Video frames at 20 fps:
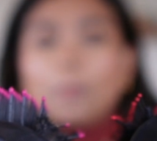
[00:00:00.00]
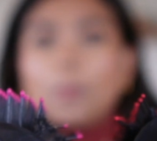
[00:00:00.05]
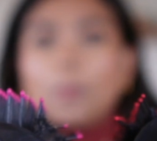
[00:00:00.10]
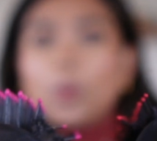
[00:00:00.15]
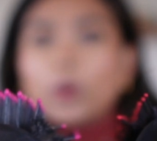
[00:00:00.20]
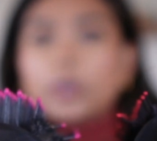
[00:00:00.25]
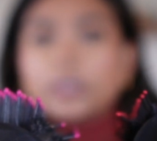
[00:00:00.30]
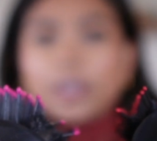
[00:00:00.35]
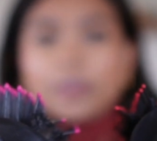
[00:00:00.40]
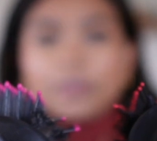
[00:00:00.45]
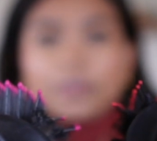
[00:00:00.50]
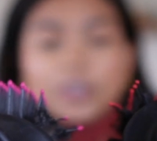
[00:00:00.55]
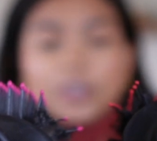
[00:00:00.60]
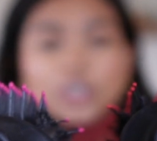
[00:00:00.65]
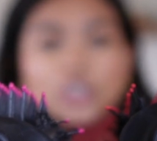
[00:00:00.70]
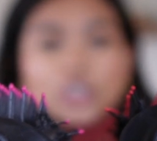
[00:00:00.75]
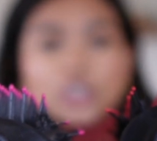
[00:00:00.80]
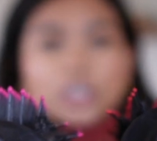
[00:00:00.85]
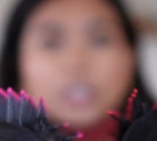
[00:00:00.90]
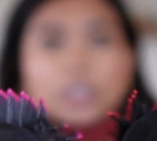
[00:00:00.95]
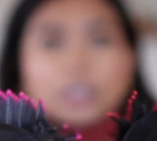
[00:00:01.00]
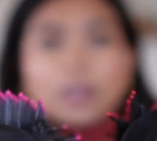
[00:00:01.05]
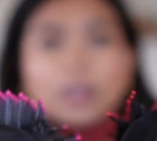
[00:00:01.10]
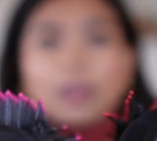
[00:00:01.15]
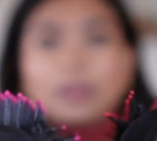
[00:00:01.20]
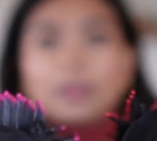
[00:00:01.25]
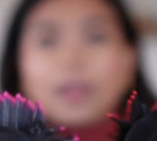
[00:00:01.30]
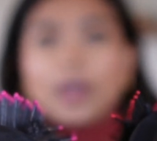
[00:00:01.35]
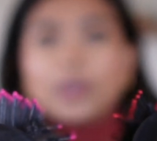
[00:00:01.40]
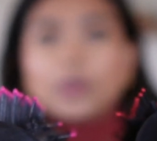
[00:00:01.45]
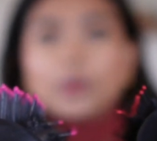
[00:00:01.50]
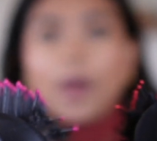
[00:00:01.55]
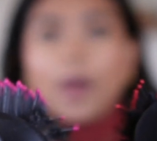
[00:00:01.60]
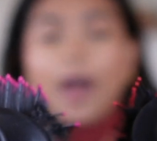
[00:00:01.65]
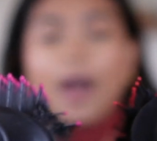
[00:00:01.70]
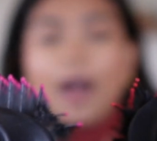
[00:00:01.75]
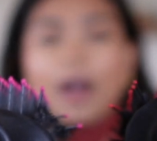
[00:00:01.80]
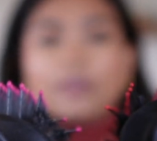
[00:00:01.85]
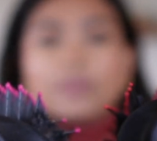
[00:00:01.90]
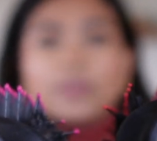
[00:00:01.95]
more definition, allow you to
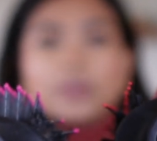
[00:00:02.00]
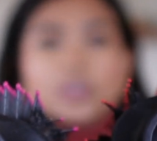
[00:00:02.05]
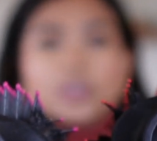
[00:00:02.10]
have the